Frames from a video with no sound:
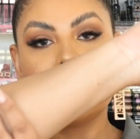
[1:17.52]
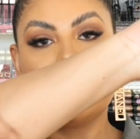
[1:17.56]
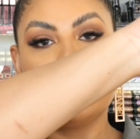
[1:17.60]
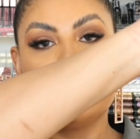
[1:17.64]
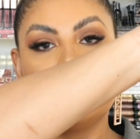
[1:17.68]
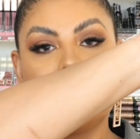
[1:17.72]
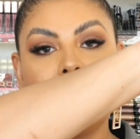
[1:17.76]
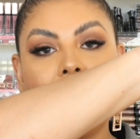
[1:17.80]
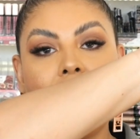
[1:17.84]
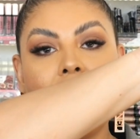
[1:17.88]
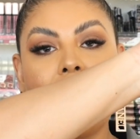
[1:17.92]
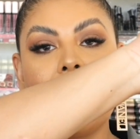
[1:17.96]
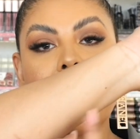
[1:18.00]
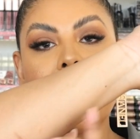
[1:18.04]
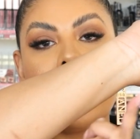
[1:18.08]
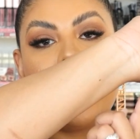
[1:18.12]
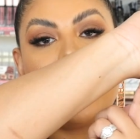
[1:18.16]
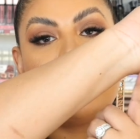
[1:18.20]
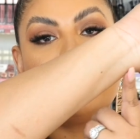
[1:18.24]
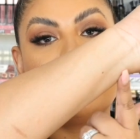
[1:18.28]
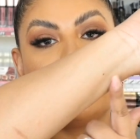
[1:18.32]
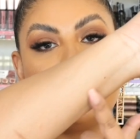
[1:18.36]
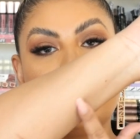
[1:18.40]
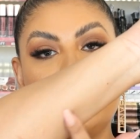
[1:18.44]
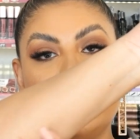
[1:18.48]
So I
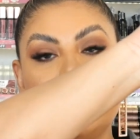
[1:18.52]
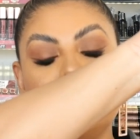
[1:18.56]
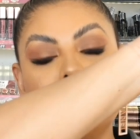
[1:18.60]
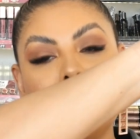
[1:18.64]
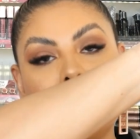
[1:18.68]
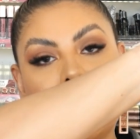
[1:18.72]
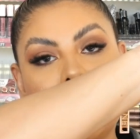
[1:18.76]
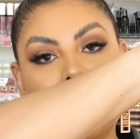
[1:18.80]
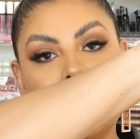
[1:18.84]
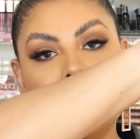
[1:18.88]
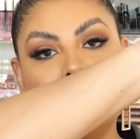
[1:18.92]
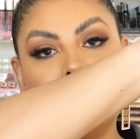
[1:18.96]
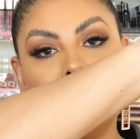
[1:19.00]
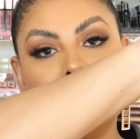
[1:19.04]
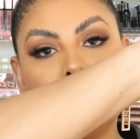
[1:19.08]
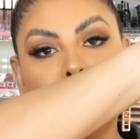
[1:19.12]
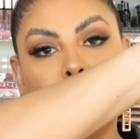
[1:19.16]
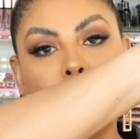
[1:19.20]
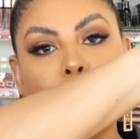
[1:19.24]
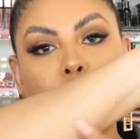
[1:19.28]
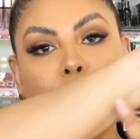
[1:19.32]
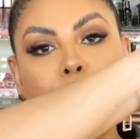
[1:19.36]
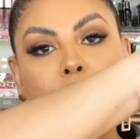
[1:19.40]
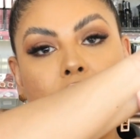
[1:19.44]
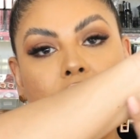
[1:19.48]
have green veins,
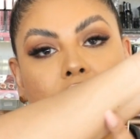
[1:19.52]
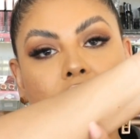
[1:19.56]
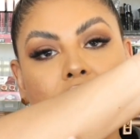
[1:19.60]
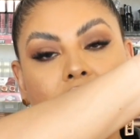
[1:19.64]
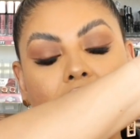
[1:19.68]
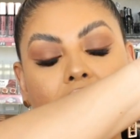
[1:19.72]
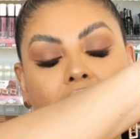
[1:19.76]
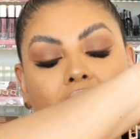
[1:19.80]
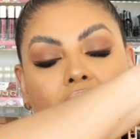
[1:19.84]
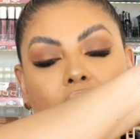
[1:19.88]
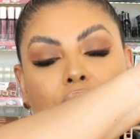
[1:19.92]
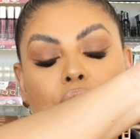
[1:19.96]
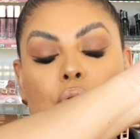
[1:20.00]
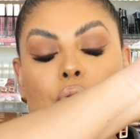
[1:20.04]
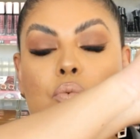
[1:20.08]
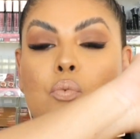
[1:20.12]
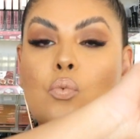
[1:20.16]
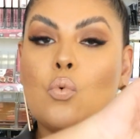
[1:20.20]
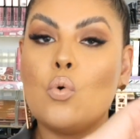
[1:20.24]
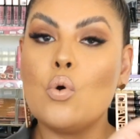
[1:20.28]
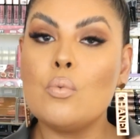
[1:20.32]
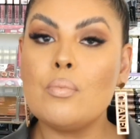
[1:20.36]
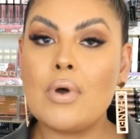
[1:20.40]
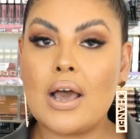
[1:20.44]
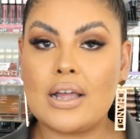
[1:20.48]
which means I have a
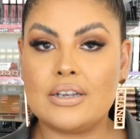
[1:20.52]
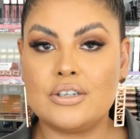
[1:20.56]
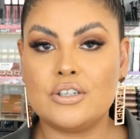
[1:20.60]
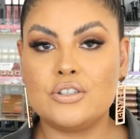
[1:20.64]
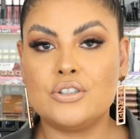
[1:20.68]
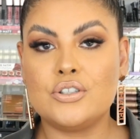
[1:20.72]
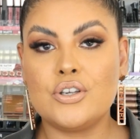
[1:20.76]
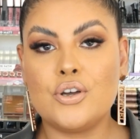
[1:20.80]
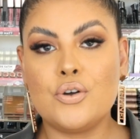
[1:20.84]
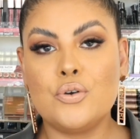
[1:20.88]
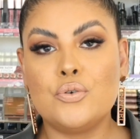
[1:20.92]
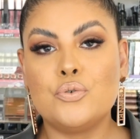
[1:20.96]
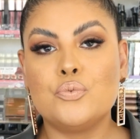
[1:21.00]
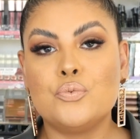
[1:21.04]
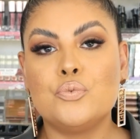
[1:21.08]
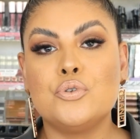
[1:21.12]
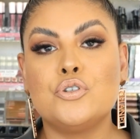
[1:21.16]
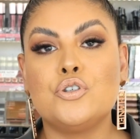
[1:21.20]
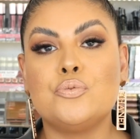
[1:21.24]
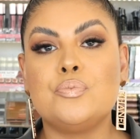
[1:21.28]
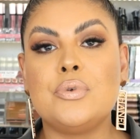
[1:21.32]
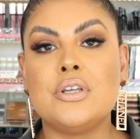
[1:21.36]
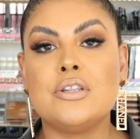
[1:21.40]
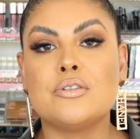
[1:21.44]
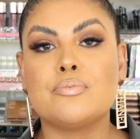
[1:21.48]
warm undertone,
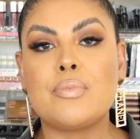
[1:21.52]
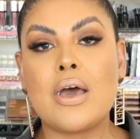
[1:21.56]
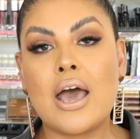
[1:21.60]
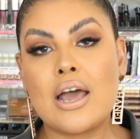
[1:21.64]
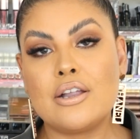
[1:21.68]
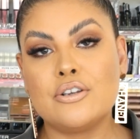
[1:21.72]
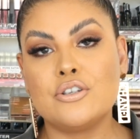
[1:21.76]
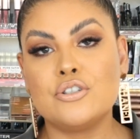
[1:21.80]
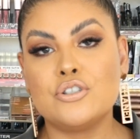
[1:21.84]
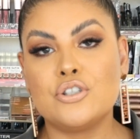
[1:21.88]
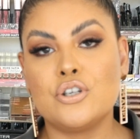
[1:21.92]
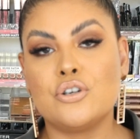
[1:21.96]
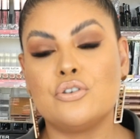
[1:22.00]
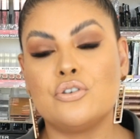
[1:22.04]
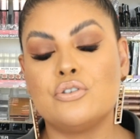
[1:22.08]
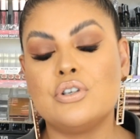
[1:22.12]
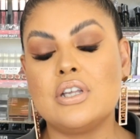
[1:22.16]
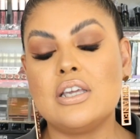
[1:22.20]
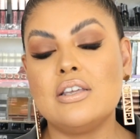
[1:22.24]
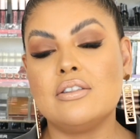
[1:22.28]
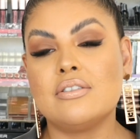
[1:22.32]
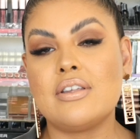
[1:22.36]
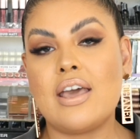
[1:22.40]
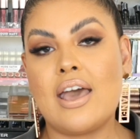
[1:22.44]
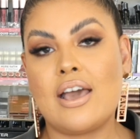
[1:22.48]
which means my undertone
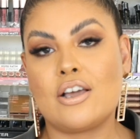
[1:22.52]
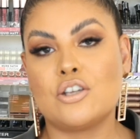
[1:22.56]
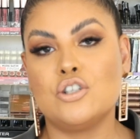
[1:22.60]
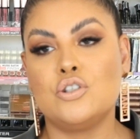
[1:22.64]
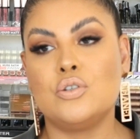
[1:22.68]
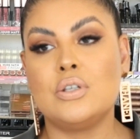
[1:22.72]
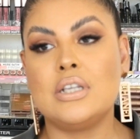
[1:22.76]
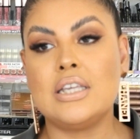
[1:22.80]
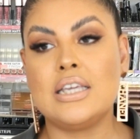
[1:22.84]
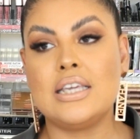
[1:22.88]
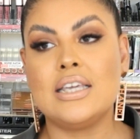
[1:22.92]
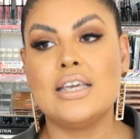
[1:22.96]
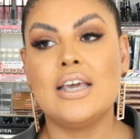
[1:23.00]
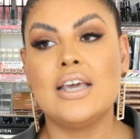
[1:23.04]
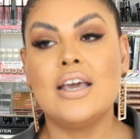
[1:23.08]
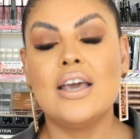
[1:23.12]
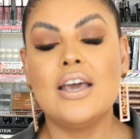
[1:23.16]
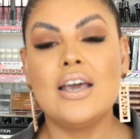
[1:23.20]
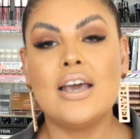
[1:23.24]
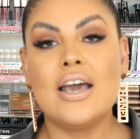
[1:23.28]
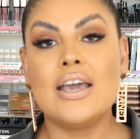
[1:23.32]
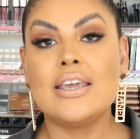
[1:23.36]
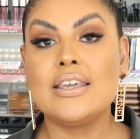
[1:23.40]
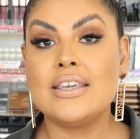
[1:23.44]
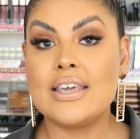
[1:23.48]
is actually
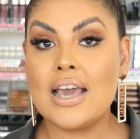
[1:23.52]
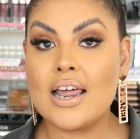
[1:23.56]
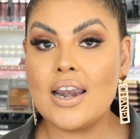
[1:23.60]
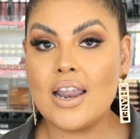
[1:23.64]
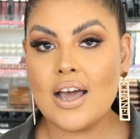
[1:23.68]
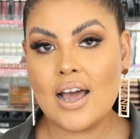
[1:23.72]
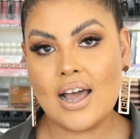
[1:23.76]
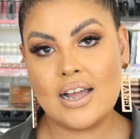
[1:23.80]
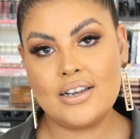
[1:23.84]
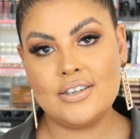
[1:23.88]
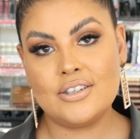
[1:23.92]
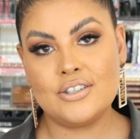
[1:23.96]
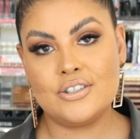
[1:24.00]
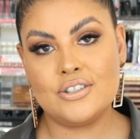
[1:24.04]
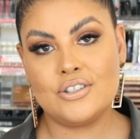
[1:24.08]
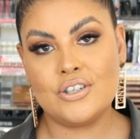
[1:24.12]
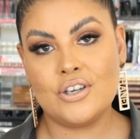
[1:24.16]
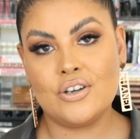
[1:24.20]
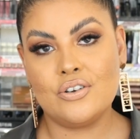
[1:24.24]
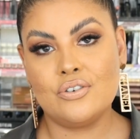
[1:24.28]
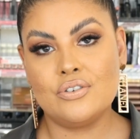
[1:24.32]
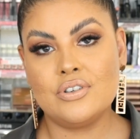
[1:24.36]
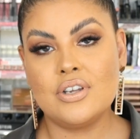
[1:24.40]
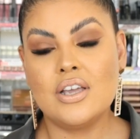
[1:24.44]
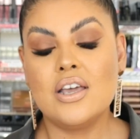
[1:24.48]
a yellow
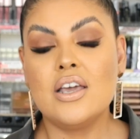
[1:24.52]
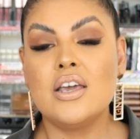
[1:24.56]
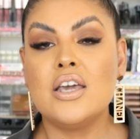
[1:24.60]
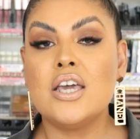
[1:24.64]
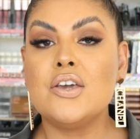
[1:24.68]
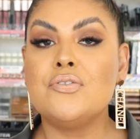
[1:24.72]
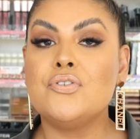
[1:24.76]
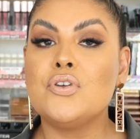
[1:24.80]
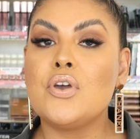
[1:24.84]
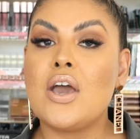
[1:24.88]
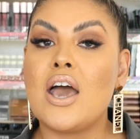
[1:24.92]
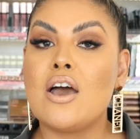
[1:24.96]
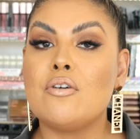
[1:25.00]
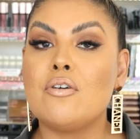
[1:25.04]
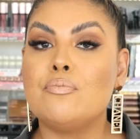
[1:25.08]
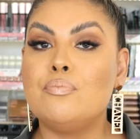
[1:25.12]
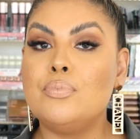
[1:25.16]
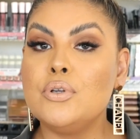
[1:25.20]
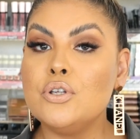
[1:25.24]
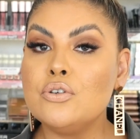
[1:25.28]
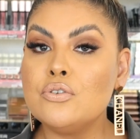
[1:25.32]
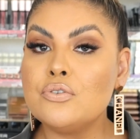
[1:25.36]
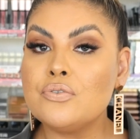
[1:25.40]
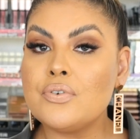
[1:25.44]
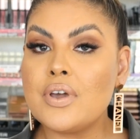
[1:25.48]
undertone. If you have
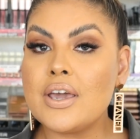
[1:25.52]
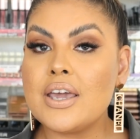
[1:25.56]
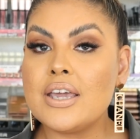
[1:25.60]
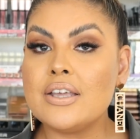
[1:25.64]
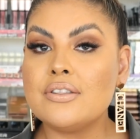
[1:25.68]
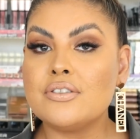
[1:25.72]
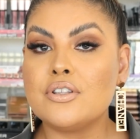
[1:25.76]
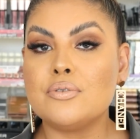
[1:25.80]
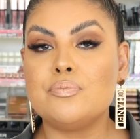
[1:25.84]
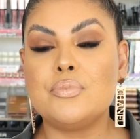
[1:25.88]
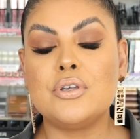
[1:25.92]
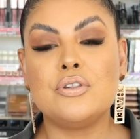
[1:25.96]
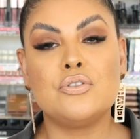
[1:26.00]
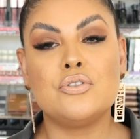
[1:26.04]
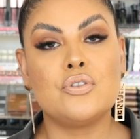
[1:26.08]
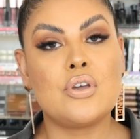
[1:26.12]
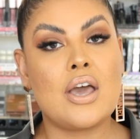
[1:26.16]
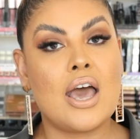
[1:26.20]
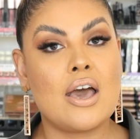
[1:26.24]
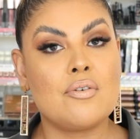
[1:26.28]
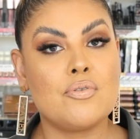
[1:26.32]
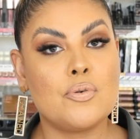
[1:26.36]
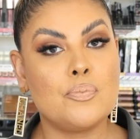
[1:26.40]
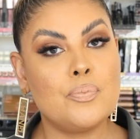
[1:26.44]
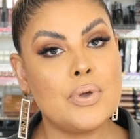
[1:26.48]
blue veins, it means you
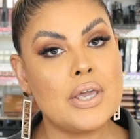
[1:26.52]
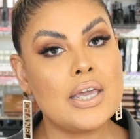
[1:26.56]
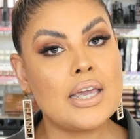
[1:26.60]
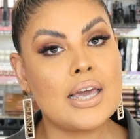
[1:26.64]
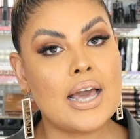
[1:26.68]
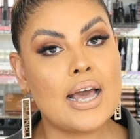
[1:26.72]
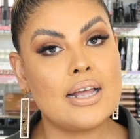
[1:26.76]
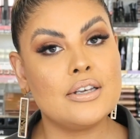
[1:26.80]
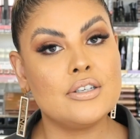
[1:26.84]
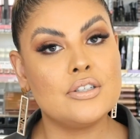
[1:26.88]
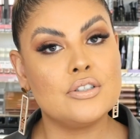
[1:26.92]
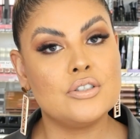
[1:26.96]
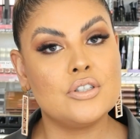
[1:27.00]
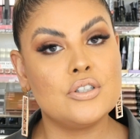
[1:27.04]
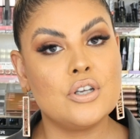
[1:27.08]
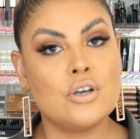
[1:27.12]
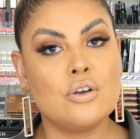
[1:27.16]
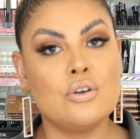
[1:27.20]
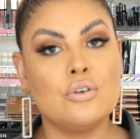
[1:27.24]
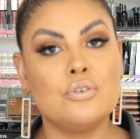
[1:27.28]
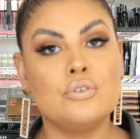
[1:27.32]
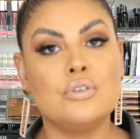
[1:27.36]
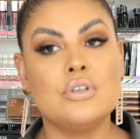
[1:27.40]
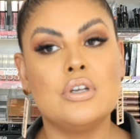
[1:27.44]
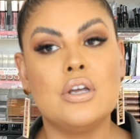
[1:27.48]
have a pink
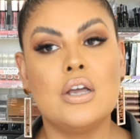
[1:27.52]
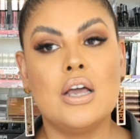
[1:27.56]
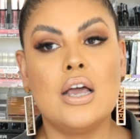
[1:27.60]
undertone,